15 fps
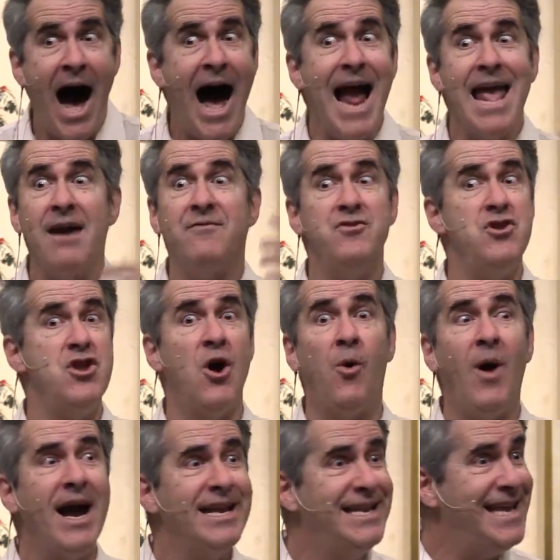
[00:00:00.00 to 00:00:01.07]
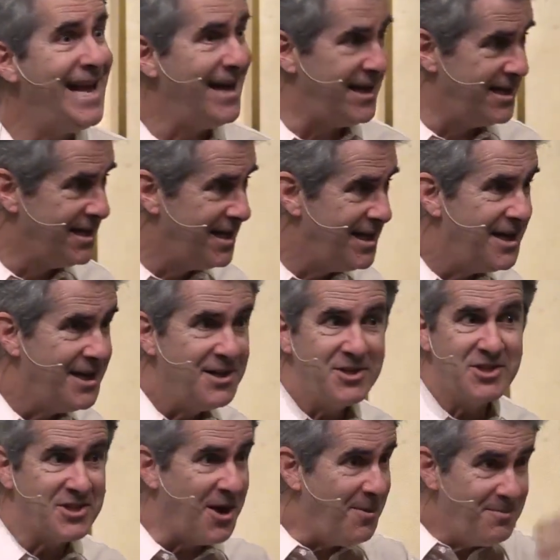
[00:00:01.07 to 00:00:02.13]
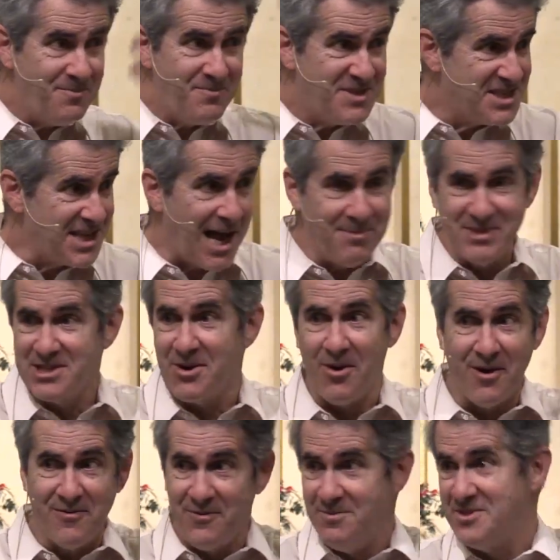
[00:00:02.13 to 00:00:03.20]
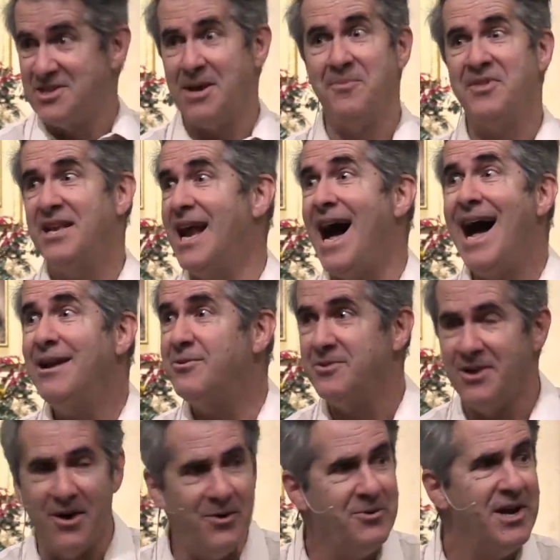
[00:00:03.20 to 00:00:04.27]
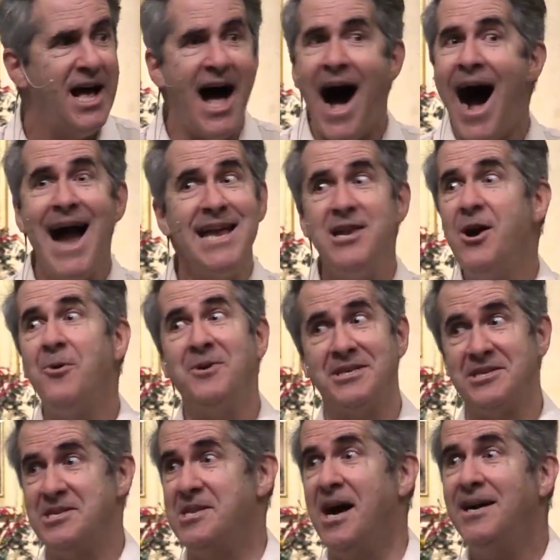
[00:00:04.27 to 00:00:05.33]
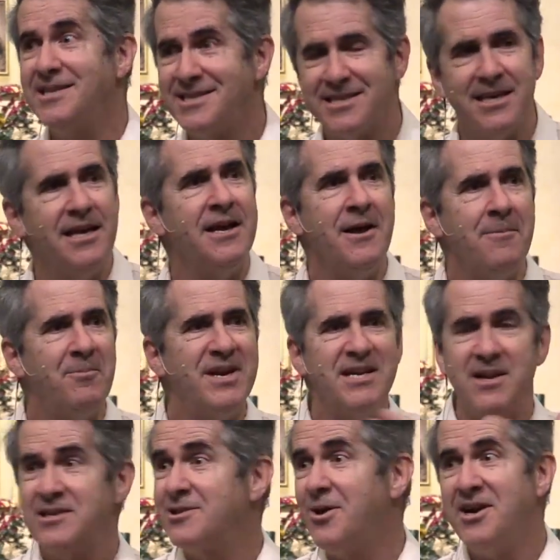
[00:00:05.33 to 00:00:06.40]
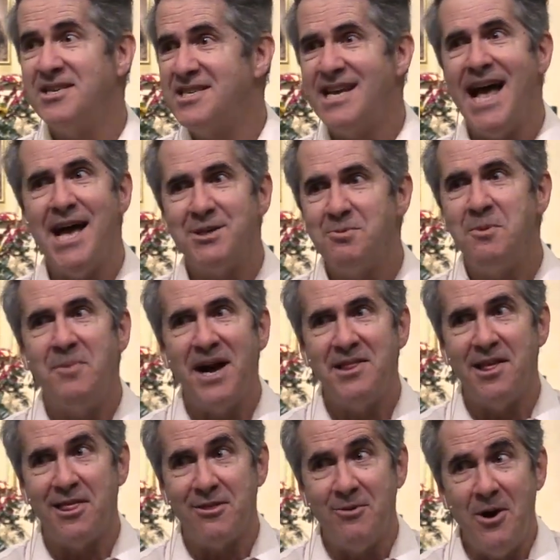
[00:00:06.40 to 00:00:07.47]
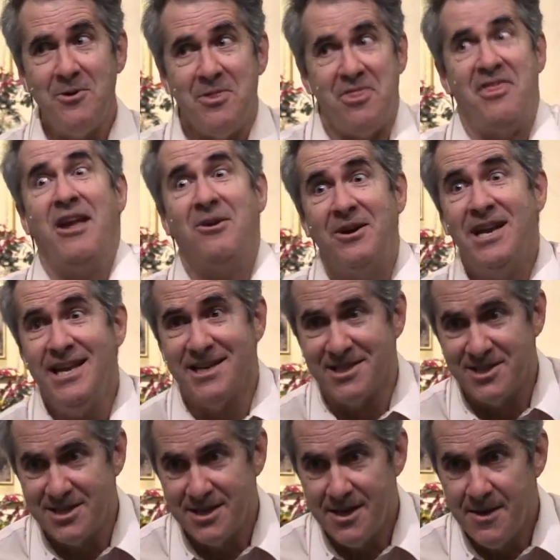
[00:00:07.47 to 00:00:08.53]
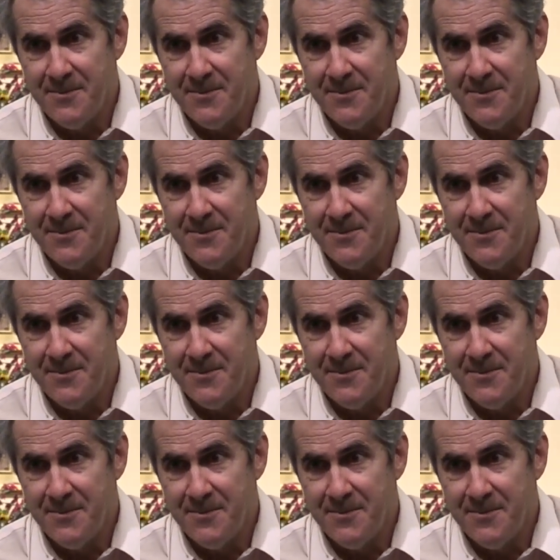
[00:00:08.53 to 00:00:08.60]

I have no idea. Some samskar from something, I don't know. I know it's nuts, but as long as it has me by the throat, there it is.